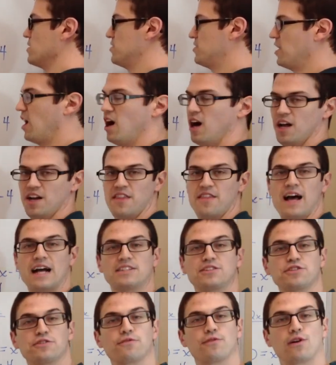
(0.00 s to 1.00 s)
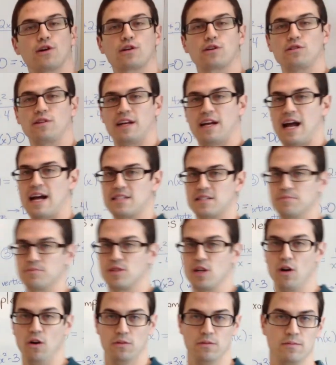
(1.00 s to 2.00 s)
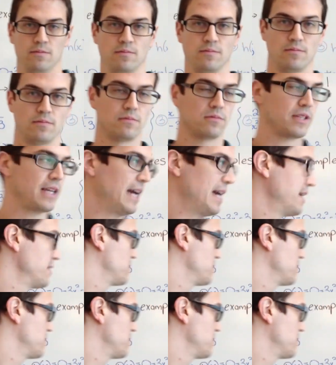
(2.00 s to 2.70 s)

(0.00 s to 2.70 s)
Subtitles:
Done. That's your vertical asymptote. Okay?